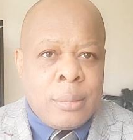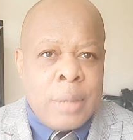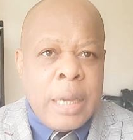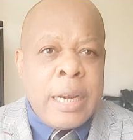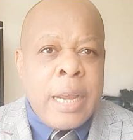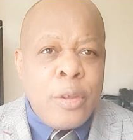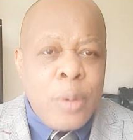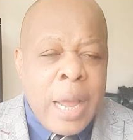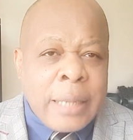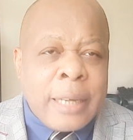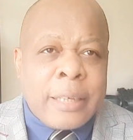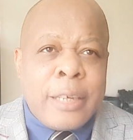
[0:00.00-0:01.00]
In the
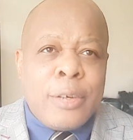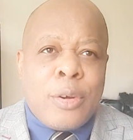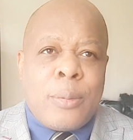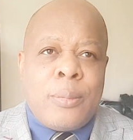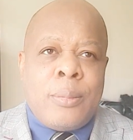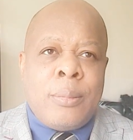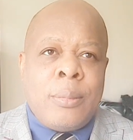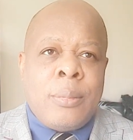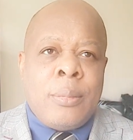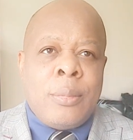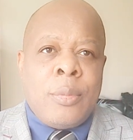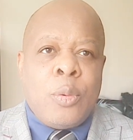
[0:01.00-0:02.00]
United Kingdom,
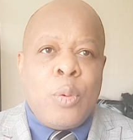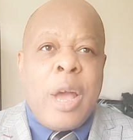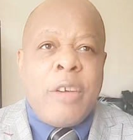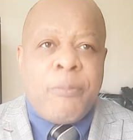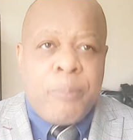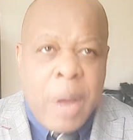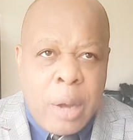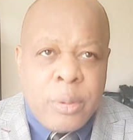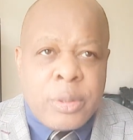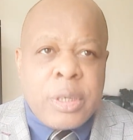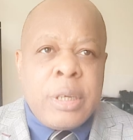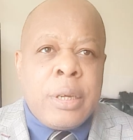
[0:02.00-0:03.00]
we have
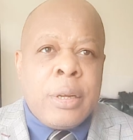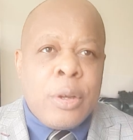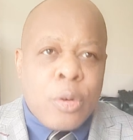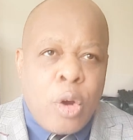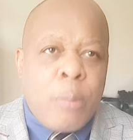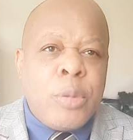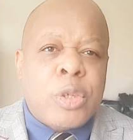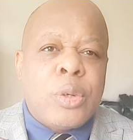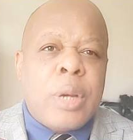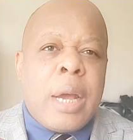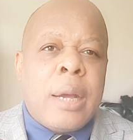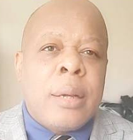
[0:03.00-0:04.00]
boundary
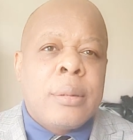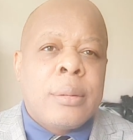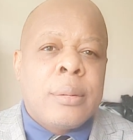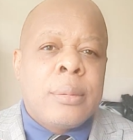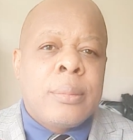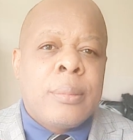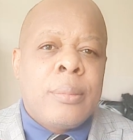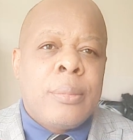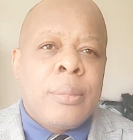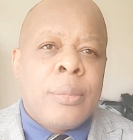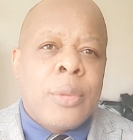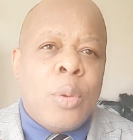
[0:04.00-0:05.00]
commissioner.
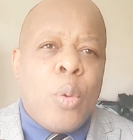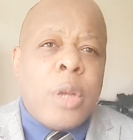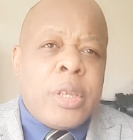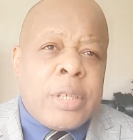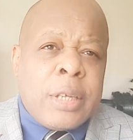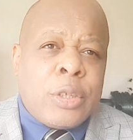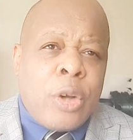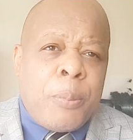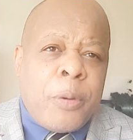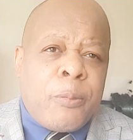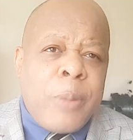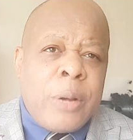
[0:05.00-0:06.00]
What is the
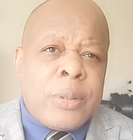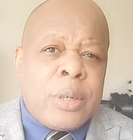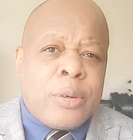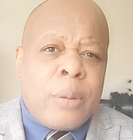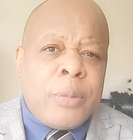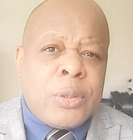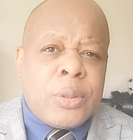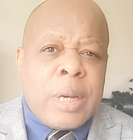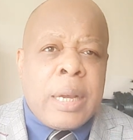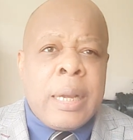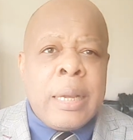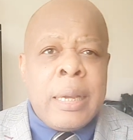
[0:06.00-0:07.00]
job of boundary
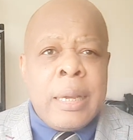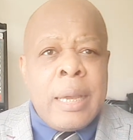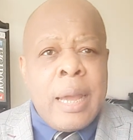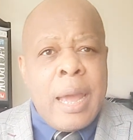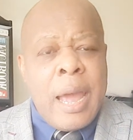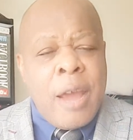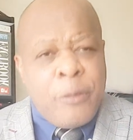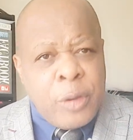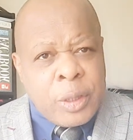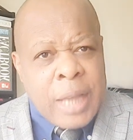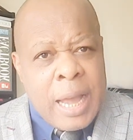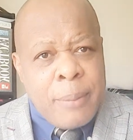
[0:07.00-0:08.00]
commissioner?
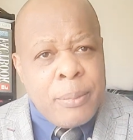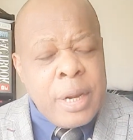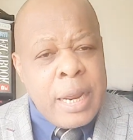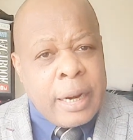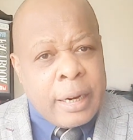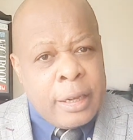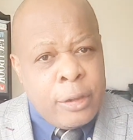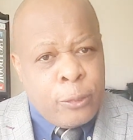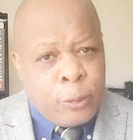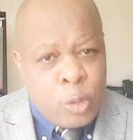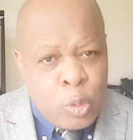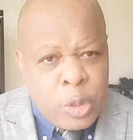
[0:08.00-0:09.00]
Every time they
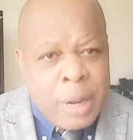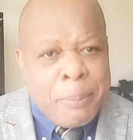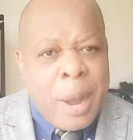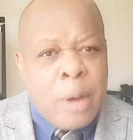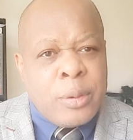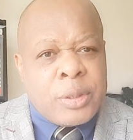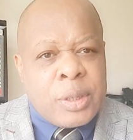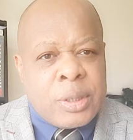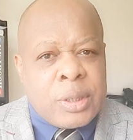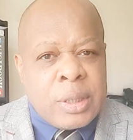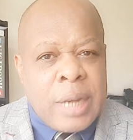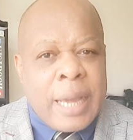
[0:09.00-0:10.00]
review the
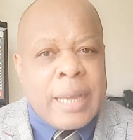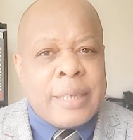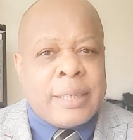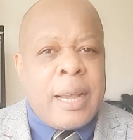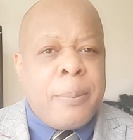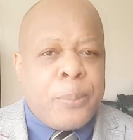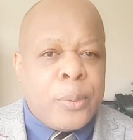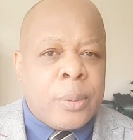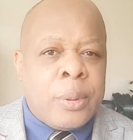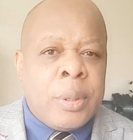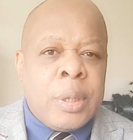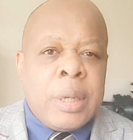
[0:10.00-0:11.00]
boundaries, like
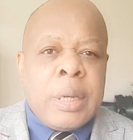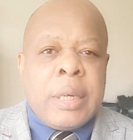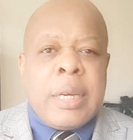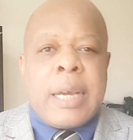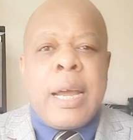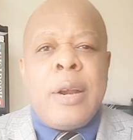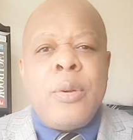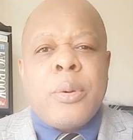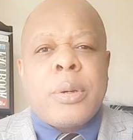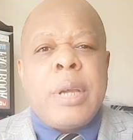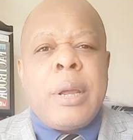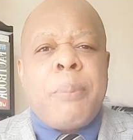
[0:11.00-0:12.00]
example, they can
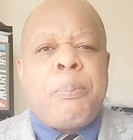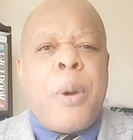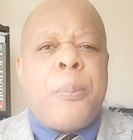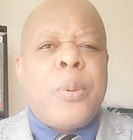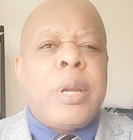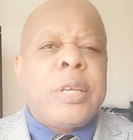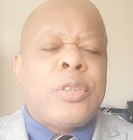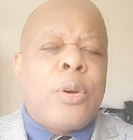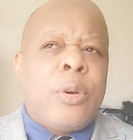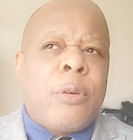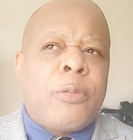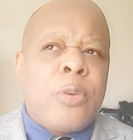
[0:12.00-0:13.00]
look, the
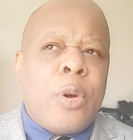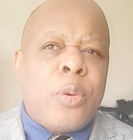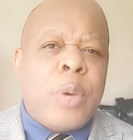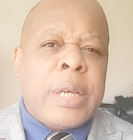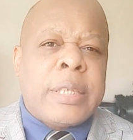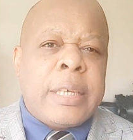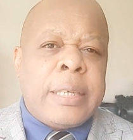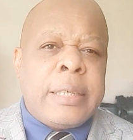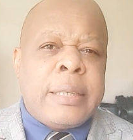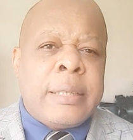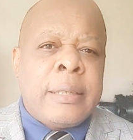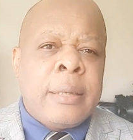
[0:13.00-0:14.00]
population of Northwest
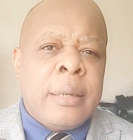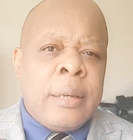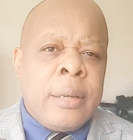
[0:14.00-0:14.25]
is